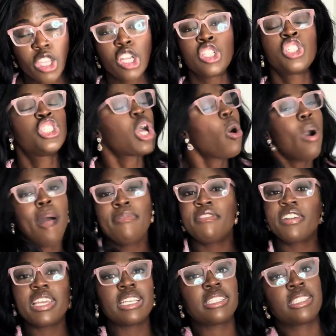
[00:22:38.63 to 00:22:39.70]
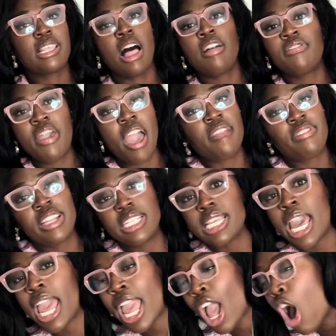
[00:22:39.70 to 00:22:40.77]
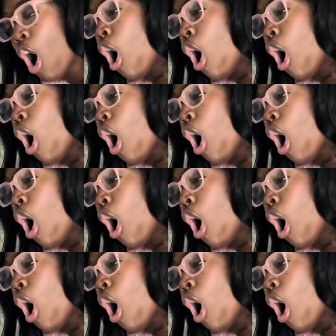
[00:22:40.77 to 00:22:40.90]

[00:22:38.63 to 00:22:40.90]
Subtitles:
Show up for yourself every day.